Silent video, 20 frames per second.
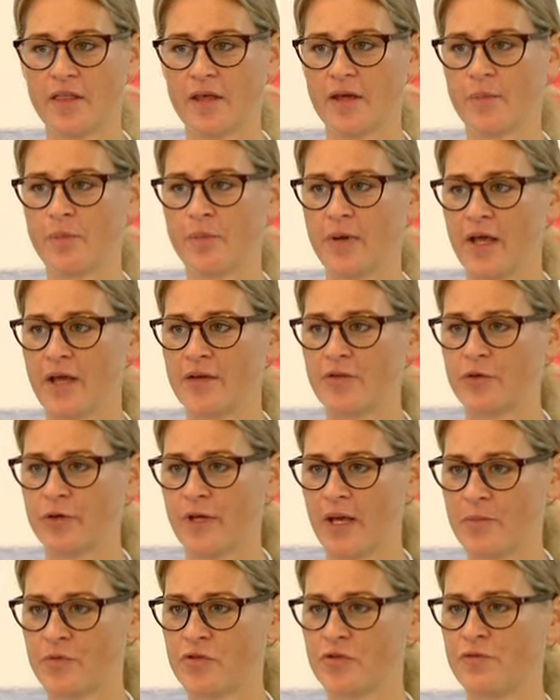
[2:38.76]
they apply to
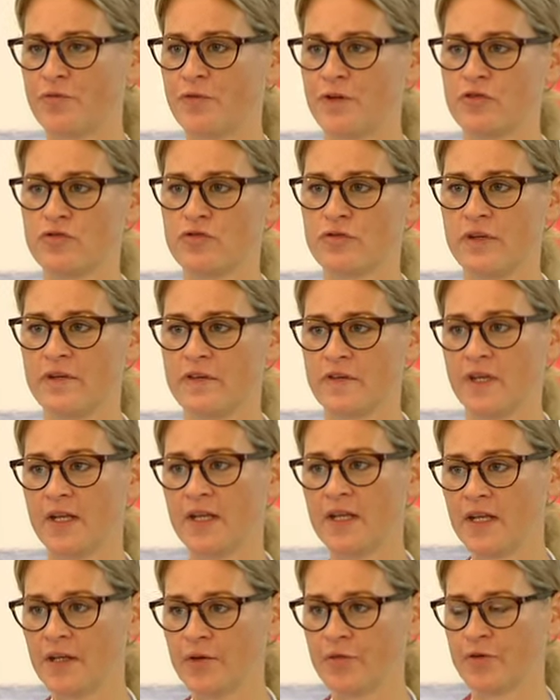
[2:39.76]
capture fisheries and
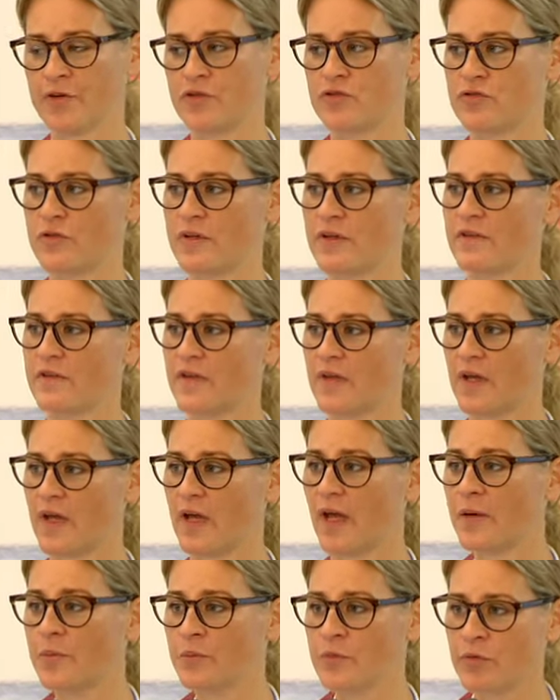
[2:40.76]
inland fisheries
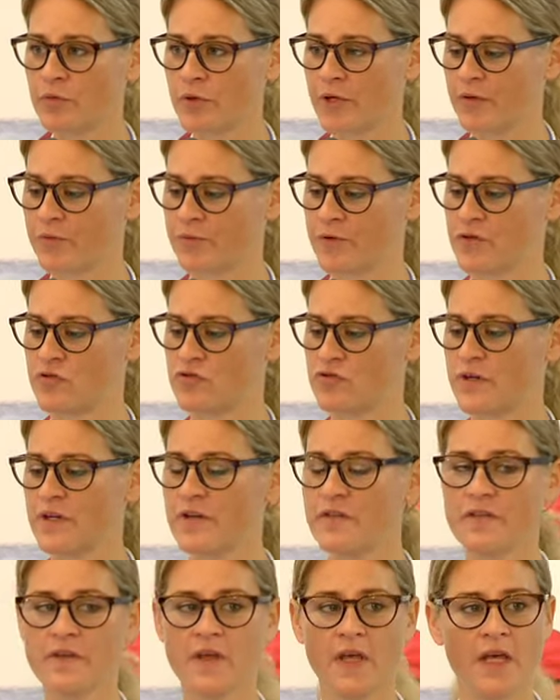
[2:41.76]
and marine
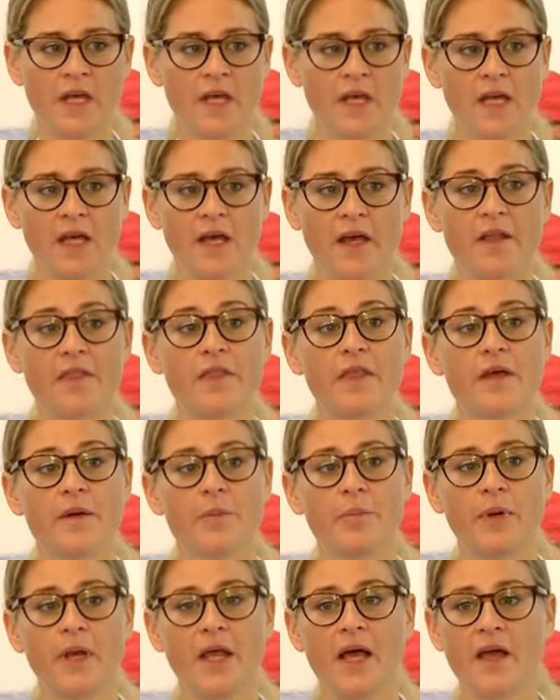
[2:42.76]
fisheries, and they
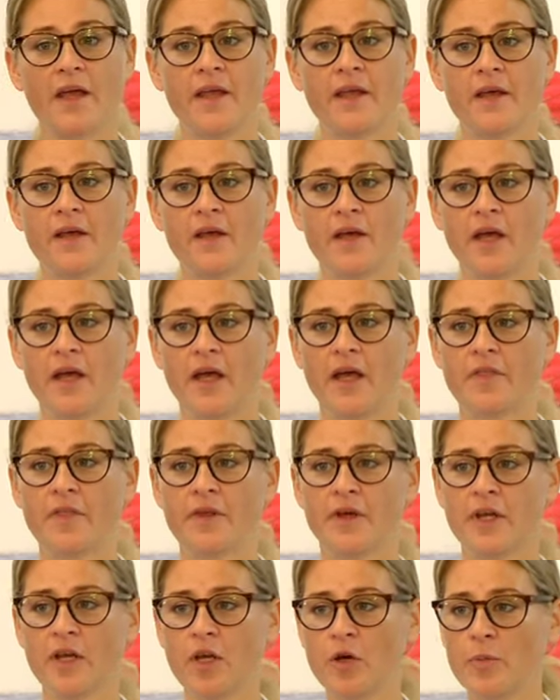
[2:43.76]
apply at
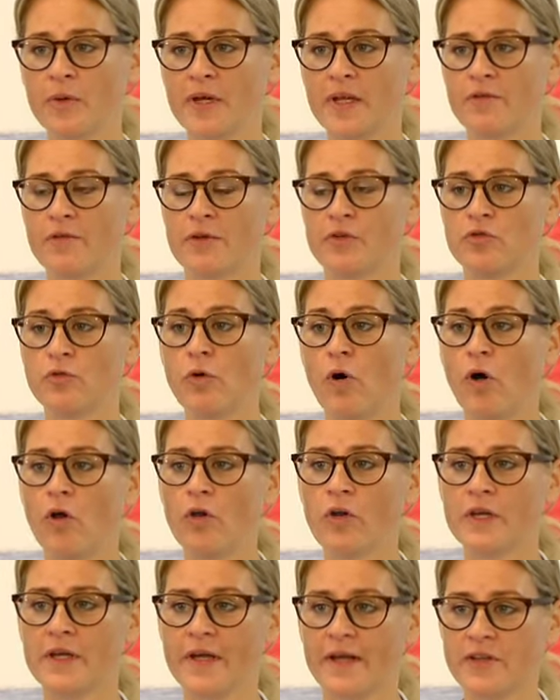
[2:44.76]
the global level to
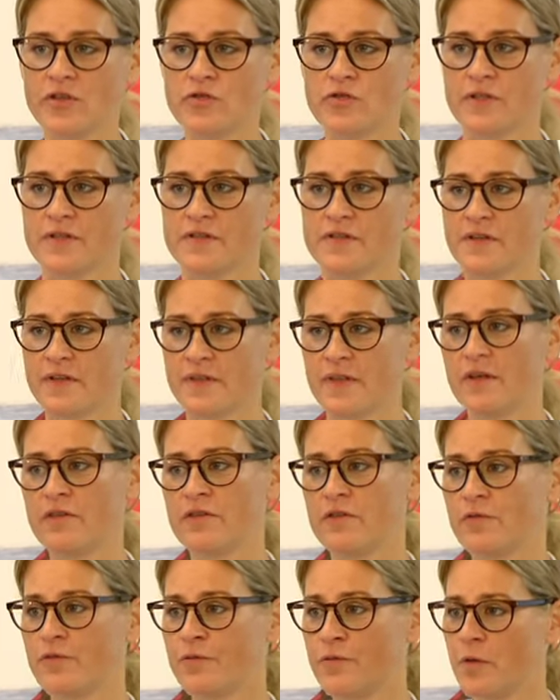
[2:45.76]
all countries.
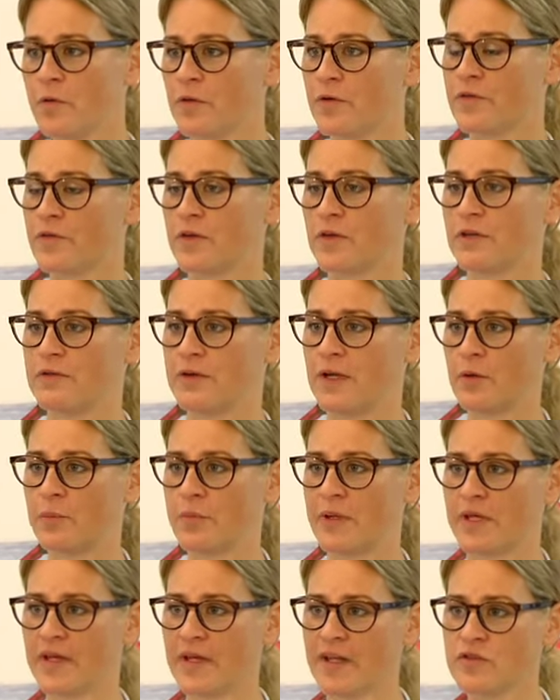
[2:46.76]
There's a focus on
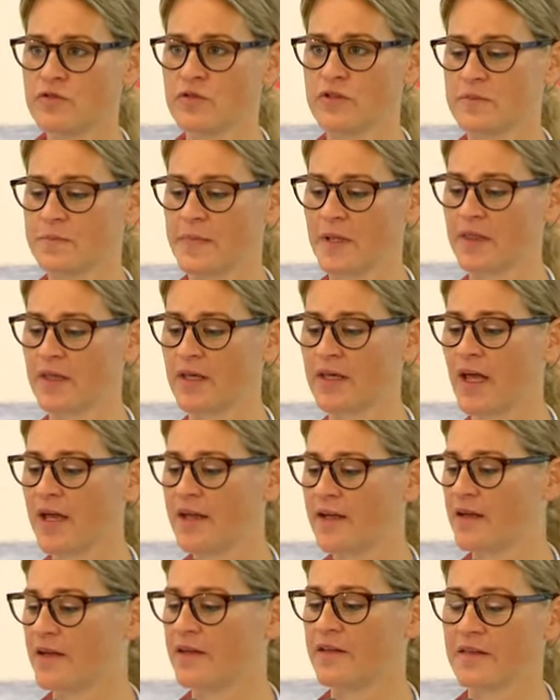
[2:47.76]
developing countries, but the
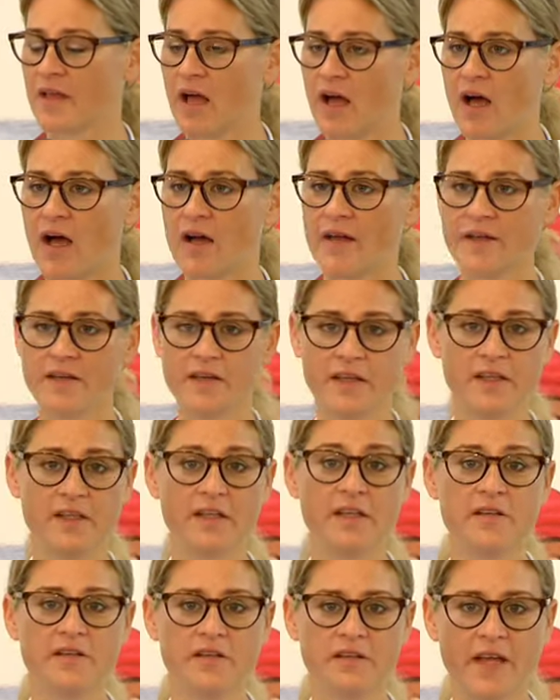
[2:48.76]
guidelines are
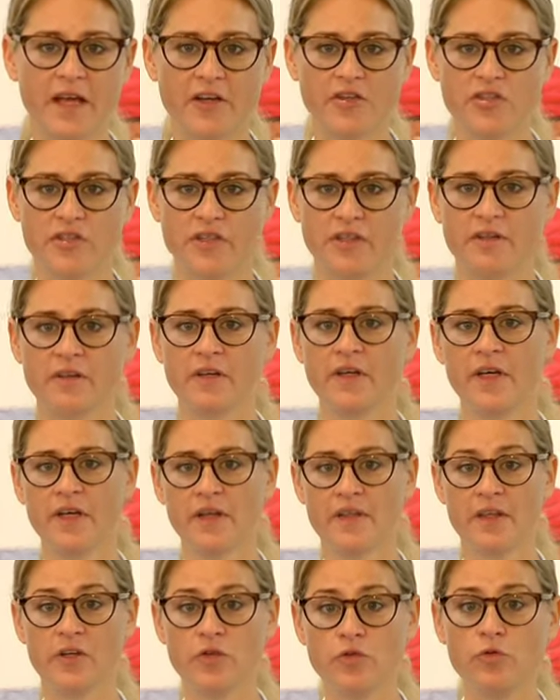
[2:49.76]
indeed international.
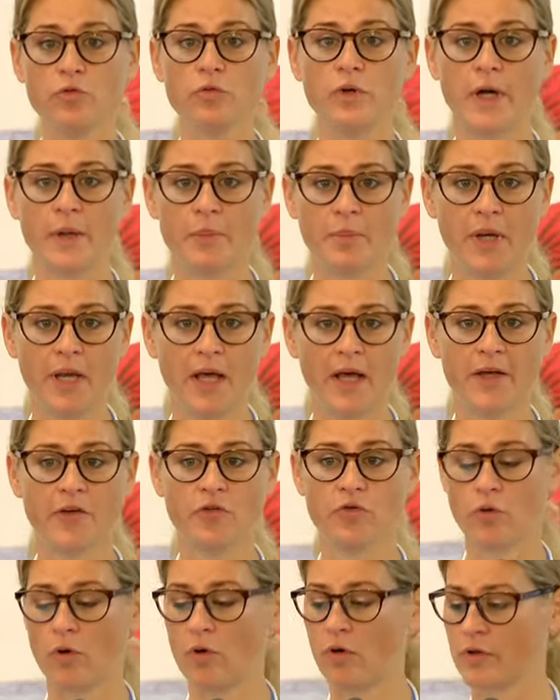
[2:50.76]
They do
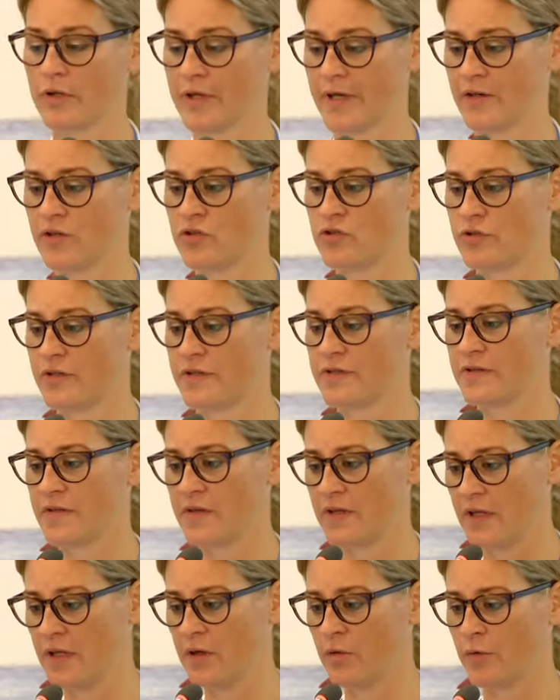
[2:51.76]
apply to all countries
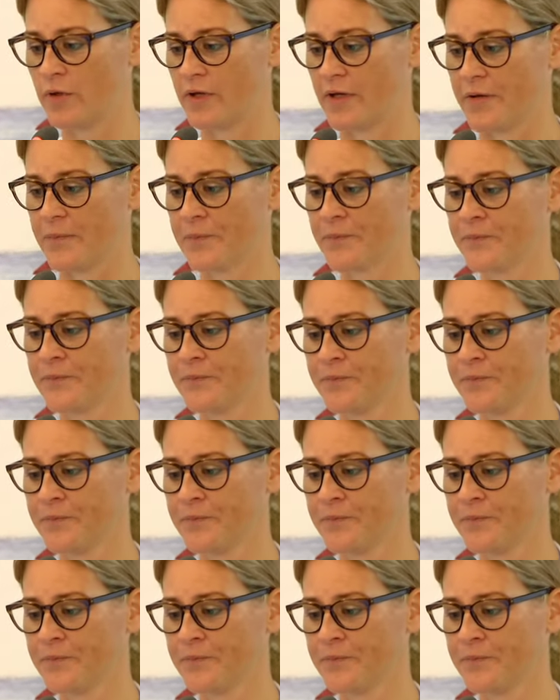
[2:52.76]
equally.